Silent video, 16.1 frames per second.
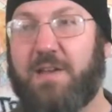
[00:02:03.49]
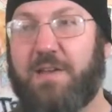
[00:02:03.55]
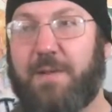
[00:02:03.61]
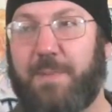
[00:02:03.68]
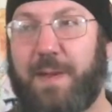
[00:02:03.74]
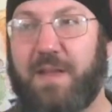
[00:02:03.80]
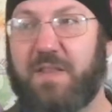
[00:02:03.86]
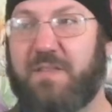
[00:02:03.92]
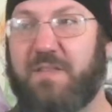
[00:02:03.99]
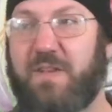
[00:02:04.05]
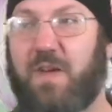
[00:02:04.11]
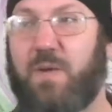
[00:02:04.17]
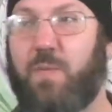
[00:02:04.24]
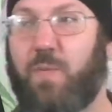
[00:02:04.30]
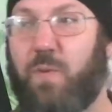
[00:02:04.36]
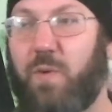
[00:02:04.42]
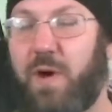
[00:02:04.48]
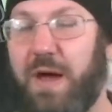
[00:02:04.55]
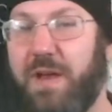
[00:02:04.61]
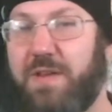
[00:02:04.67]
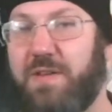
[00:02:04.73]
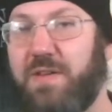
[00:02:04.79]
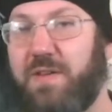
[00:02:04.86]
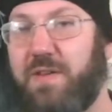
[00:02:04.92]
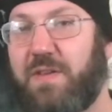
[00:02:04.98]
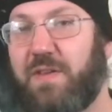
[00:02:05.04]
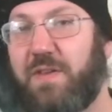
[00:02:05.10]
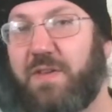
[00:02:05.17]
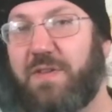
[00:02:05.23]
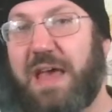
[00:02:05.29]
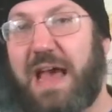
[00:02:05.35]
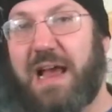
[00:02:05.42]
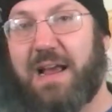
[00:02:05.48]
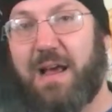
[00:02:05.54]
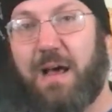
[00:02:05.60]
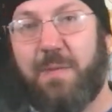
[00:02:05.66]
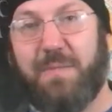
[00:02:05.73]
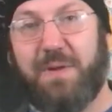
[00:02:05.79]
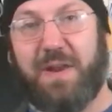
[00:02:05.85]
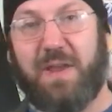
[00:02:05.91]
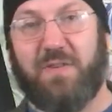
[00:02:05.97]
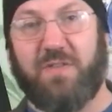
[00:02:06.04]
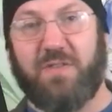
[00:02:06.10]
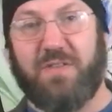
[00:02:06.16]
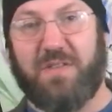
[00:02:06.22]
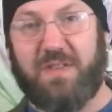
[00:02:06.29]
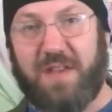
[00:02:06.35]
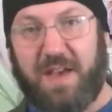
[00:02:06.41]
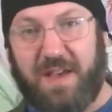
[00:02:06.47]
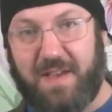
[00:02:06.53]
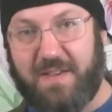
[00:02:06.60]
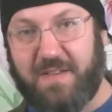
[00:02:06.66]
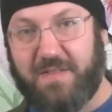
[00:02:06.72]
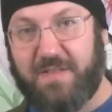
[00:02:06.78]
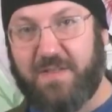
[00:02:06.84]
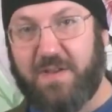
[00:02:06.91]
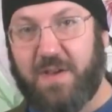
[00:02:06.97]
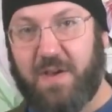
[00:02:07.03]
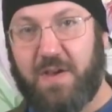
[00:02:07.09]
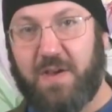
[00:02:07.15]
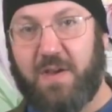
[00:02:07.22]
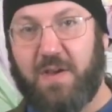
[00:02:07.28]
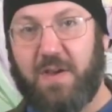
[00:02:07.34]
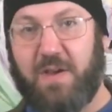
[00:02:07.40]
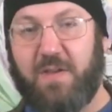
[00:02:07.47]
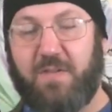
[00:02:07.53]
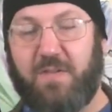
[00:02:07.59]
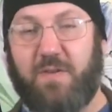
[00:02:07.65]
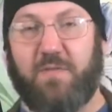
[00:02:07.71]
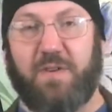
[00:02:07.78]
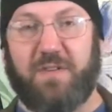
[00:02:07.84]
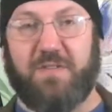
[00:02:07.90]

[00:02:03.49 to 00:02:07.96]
depends on what that combination does. So for